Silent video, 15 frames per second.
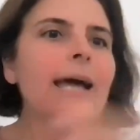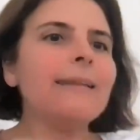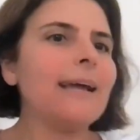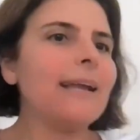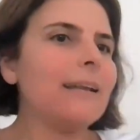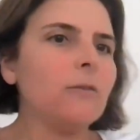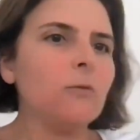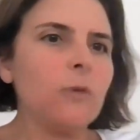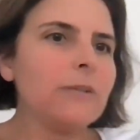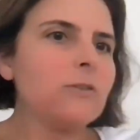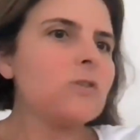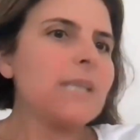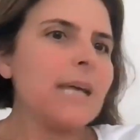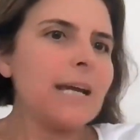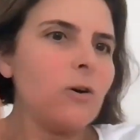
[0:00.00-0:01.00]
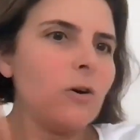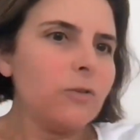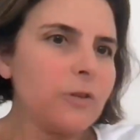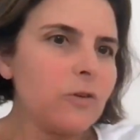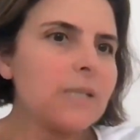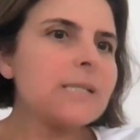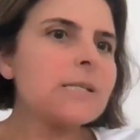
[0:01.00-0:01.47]
They didn't want to take on the
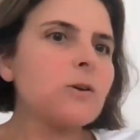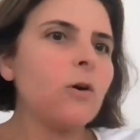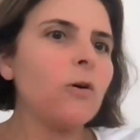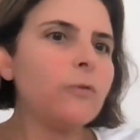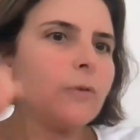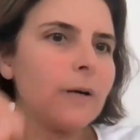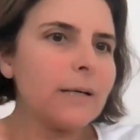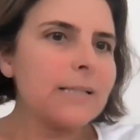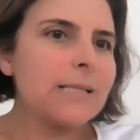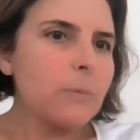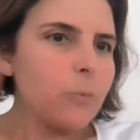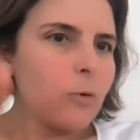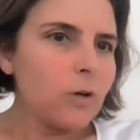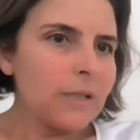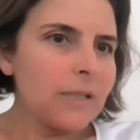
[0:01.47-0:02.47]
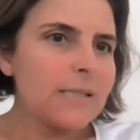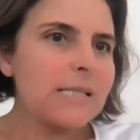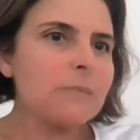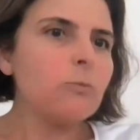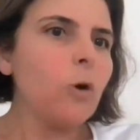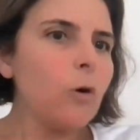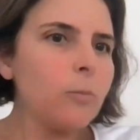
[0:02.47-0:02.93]
risk of supporting
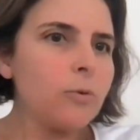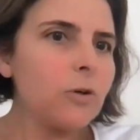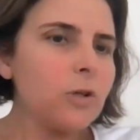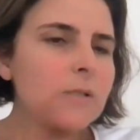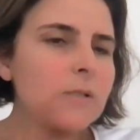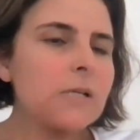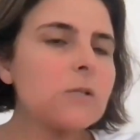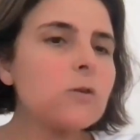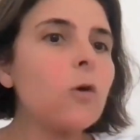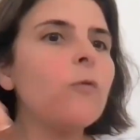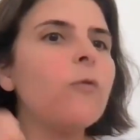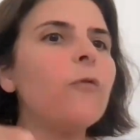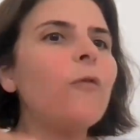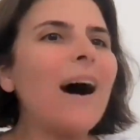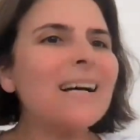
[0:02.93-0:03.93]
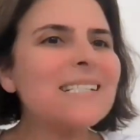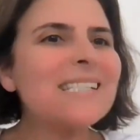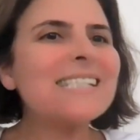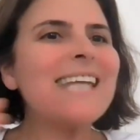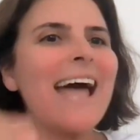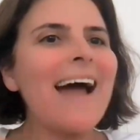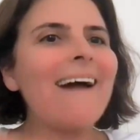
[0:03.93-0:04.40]
small producers, or was
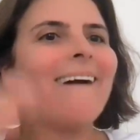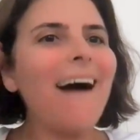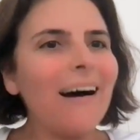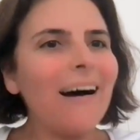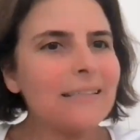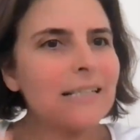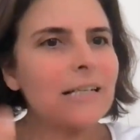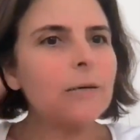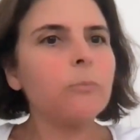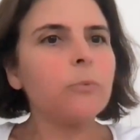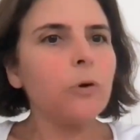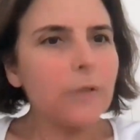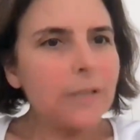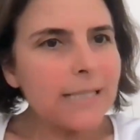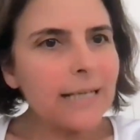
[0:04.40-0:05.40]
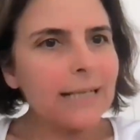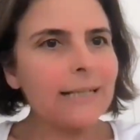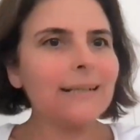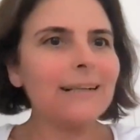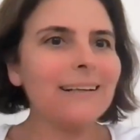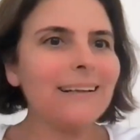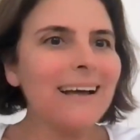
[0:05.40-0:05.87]
there other
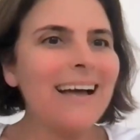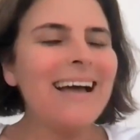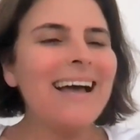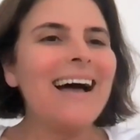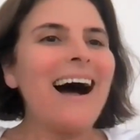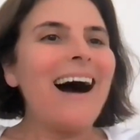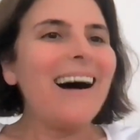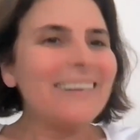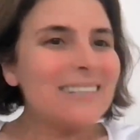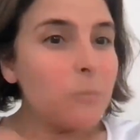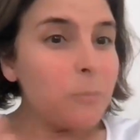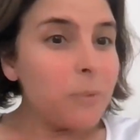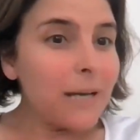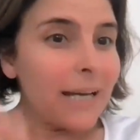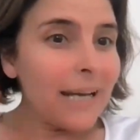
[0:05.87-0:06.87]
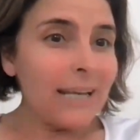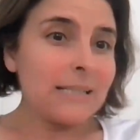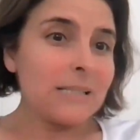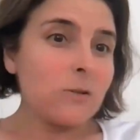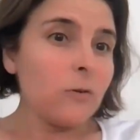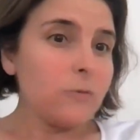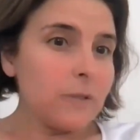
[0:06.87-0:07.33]
political underpinnings of
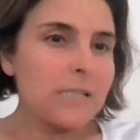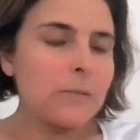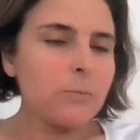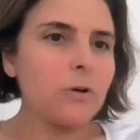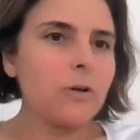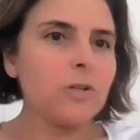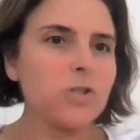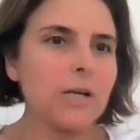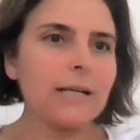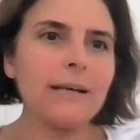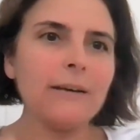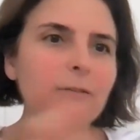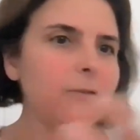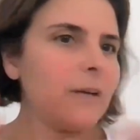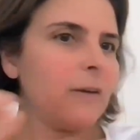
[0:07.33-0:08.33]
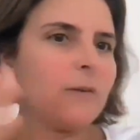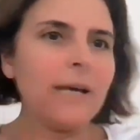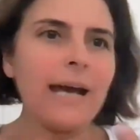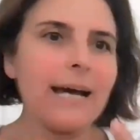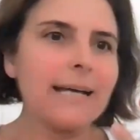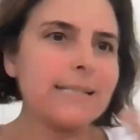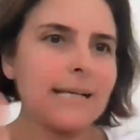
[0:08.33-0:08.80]
this project, if he has
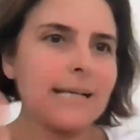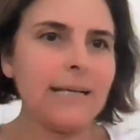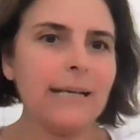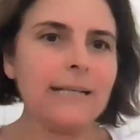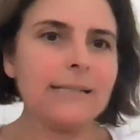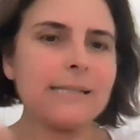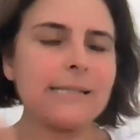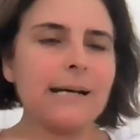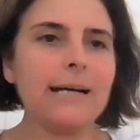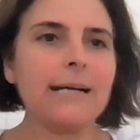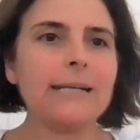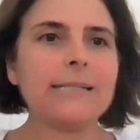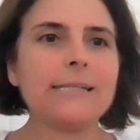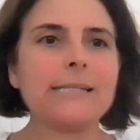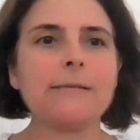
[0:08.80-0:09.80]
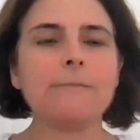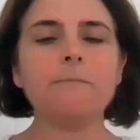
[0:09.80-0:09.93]
any insights?